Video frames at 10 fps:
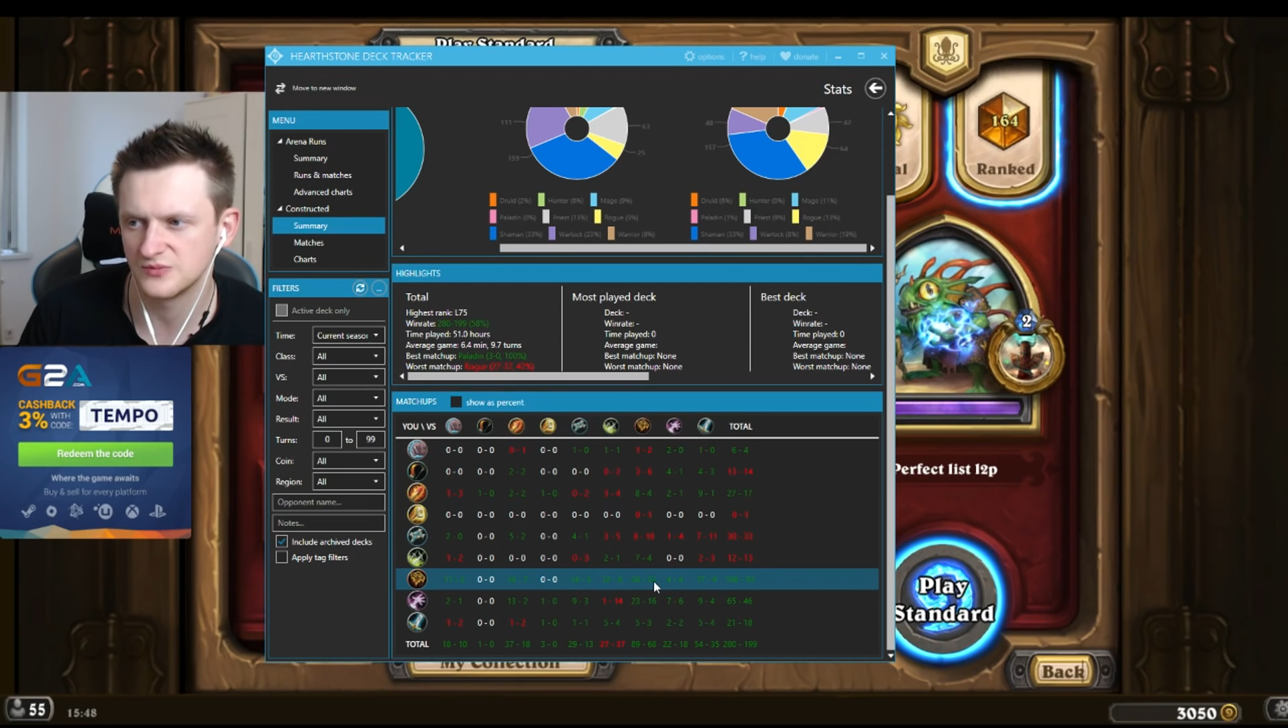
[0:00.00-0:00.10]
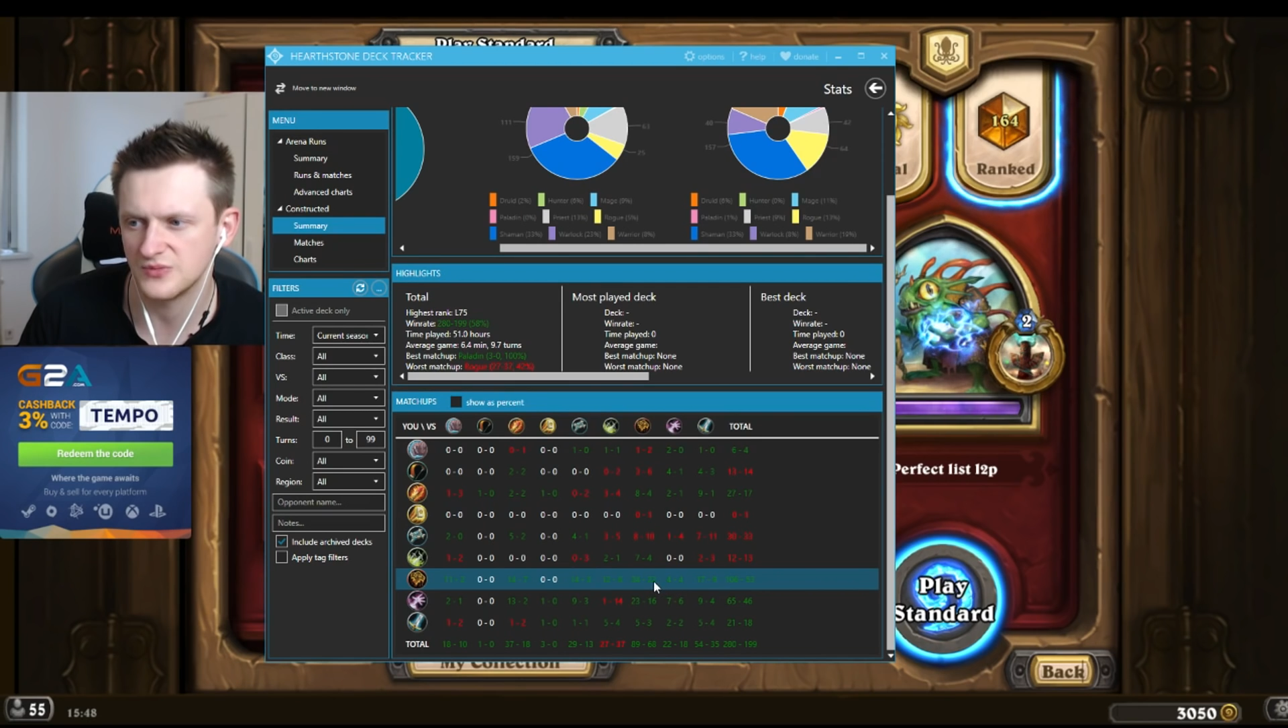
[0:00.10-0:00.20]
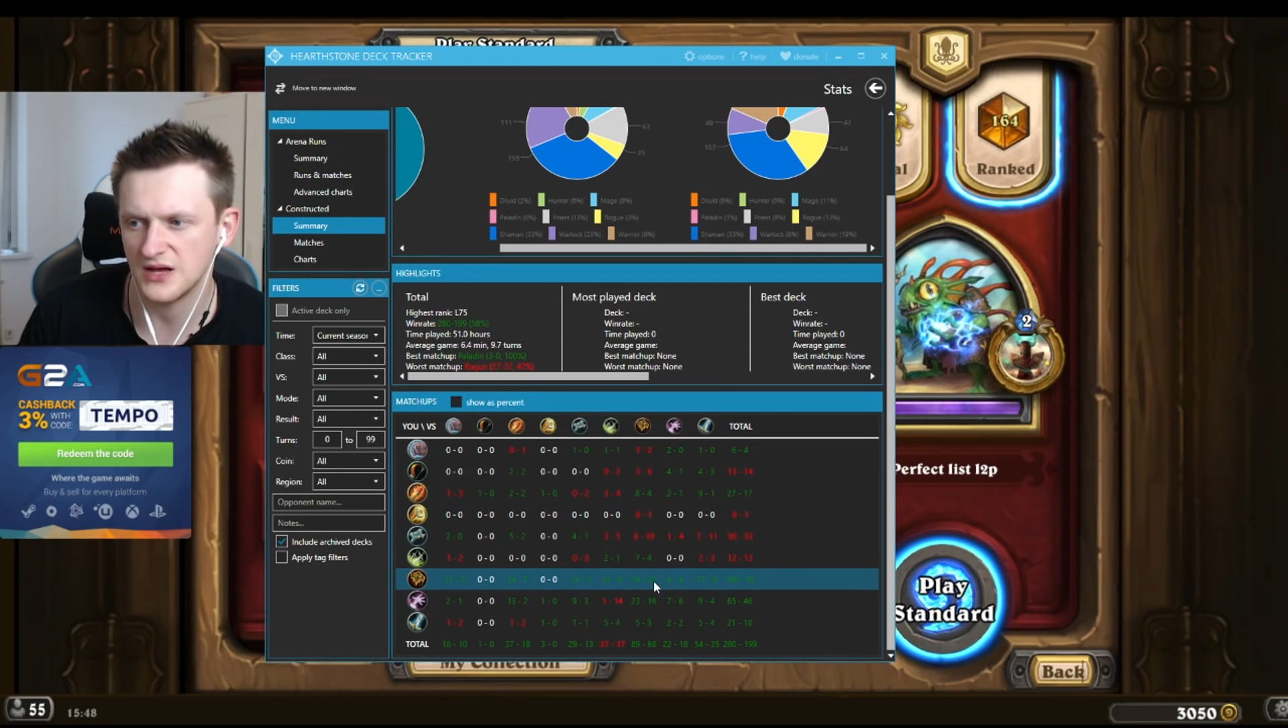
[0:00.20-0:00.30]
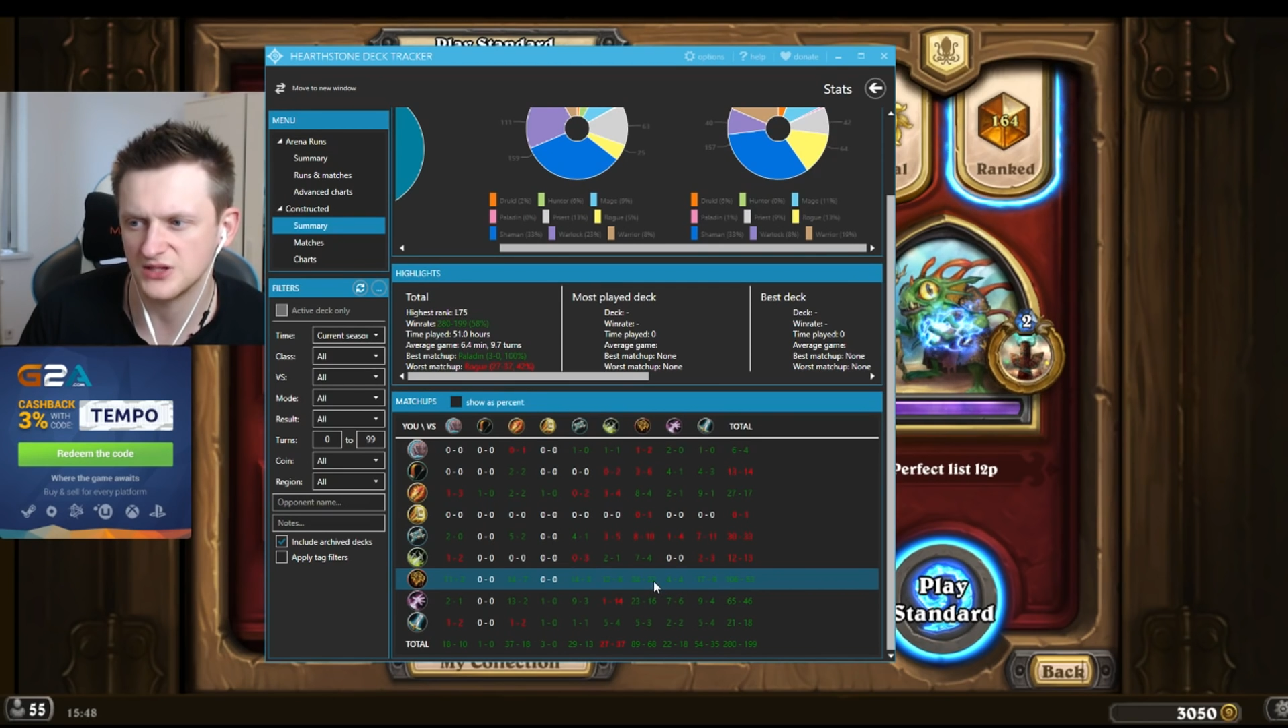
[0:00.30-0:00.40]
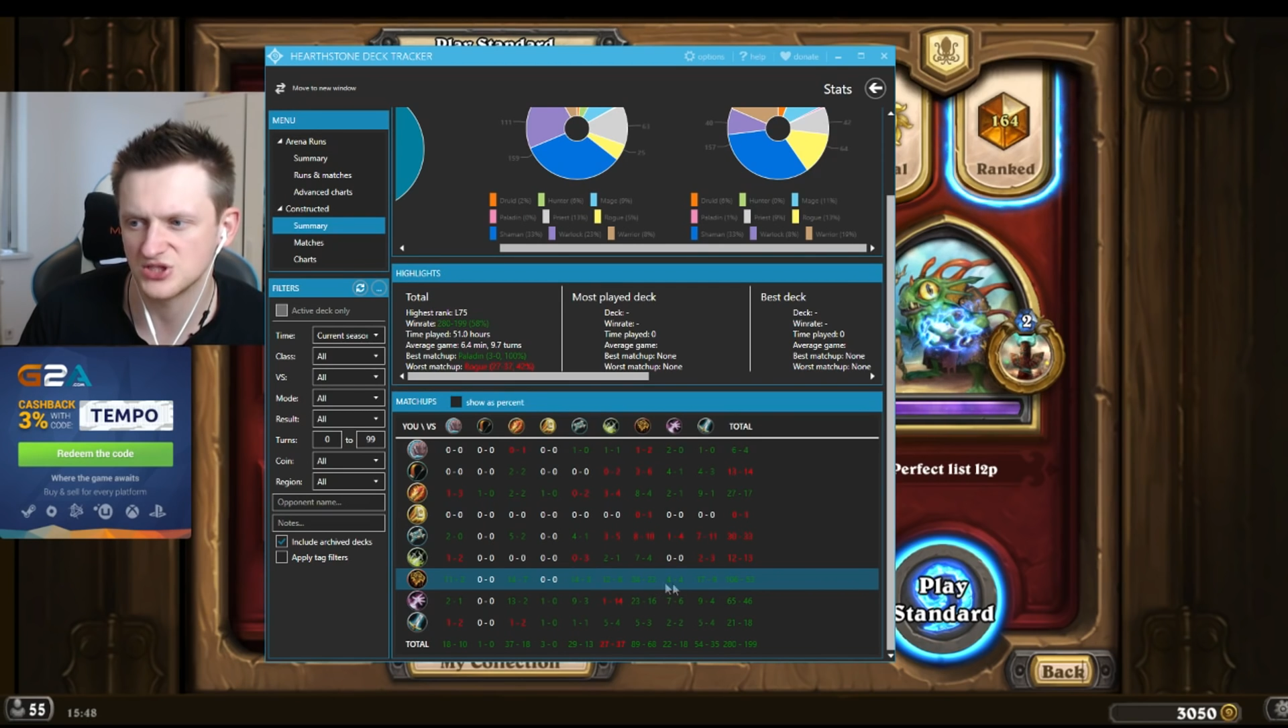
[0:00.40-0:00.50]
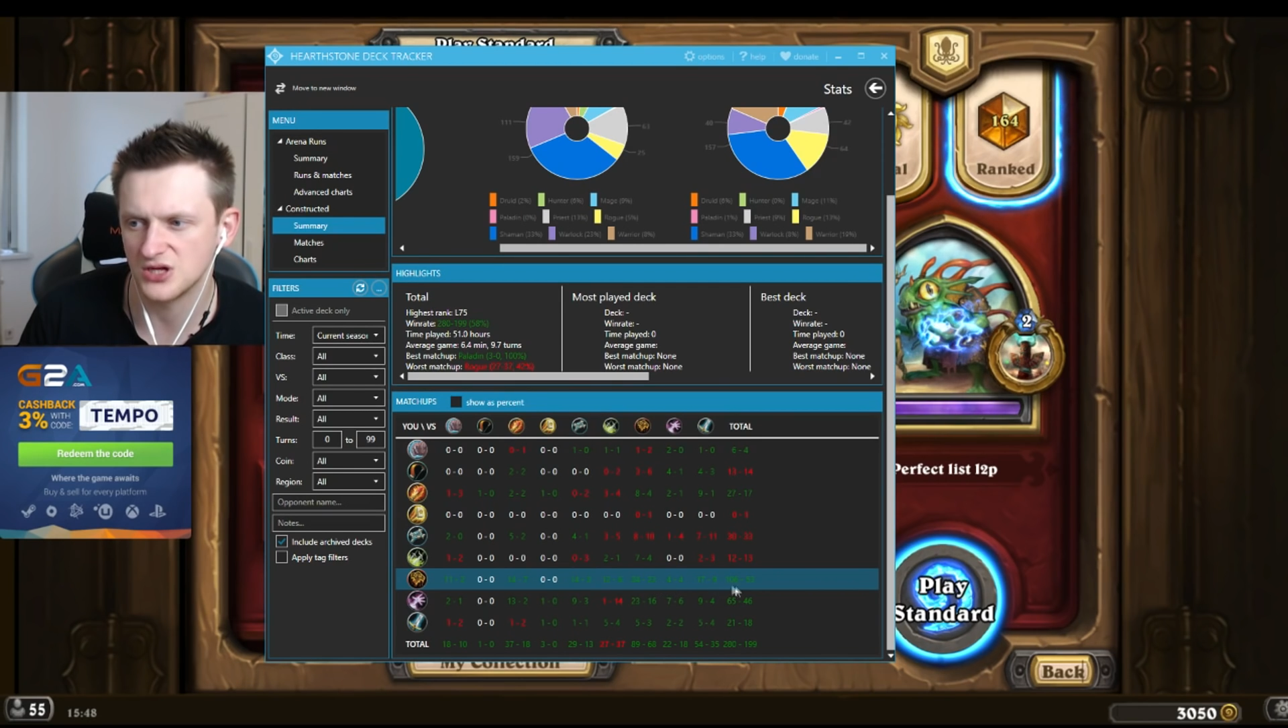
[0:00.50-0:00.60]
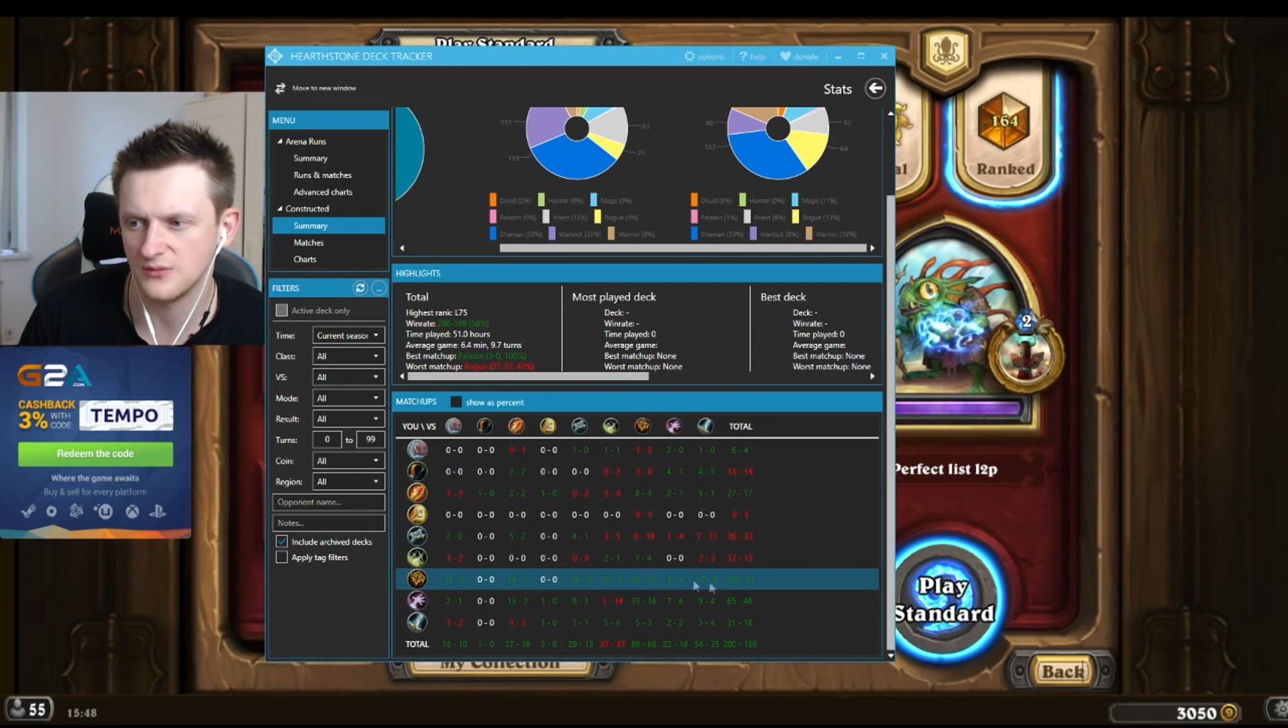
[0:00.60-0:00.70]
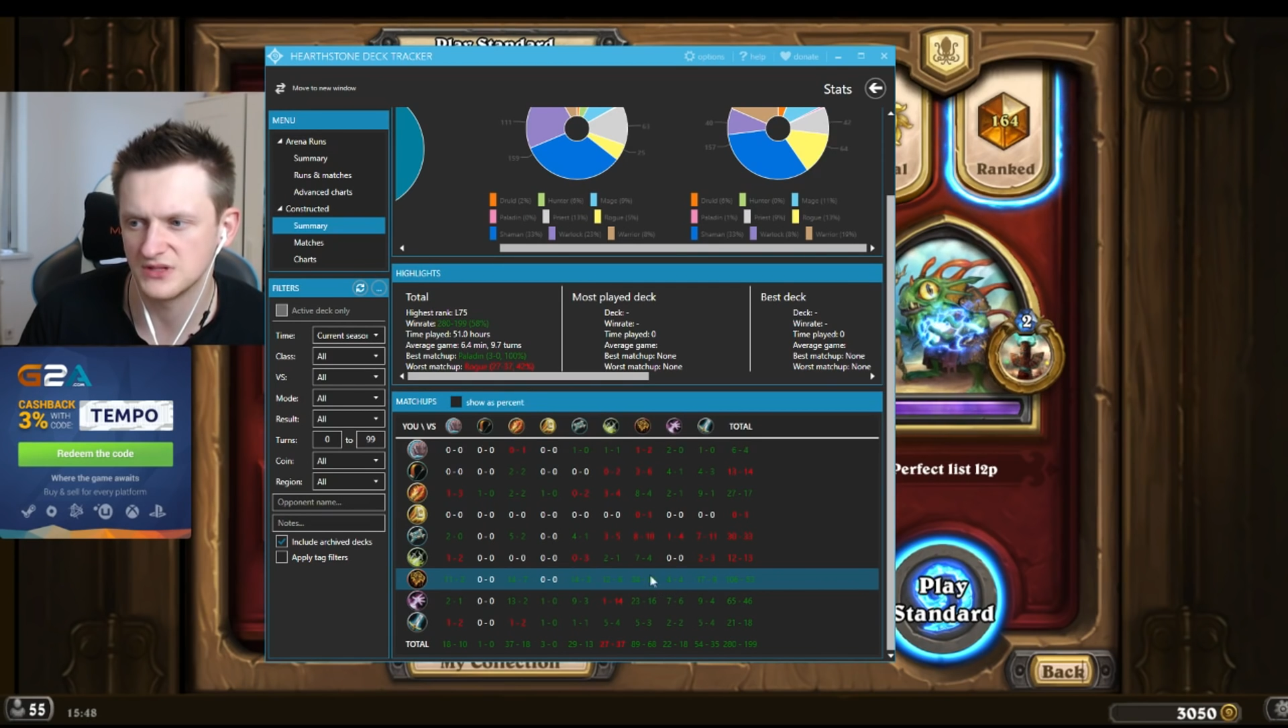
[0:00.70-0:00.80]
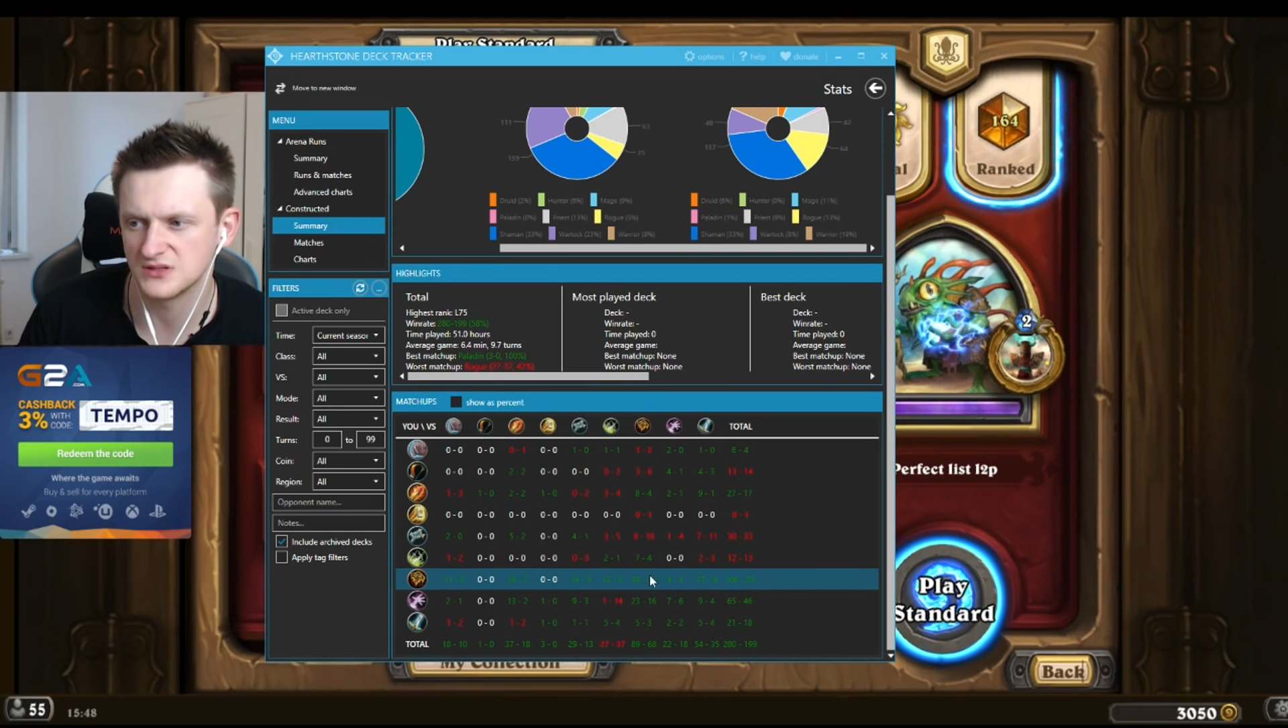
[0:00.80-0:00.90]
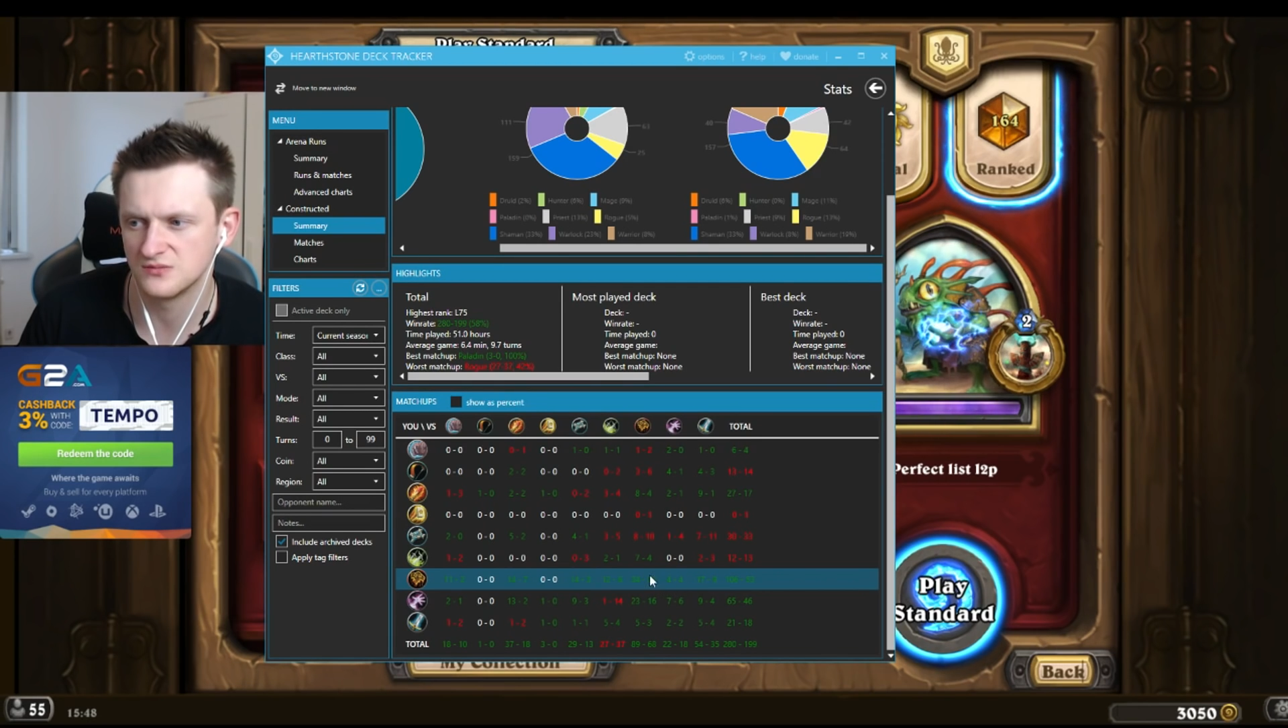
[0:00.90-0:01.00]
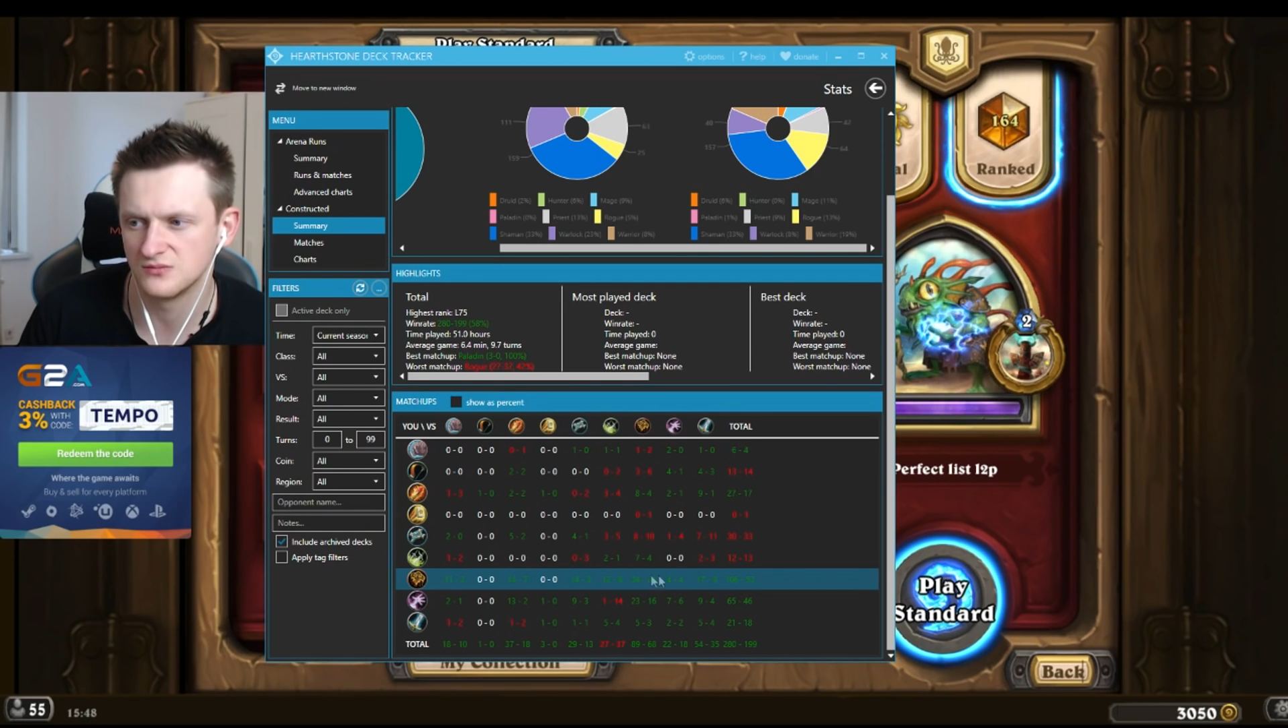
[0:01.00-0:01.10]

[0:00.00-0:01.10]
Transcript: other shamans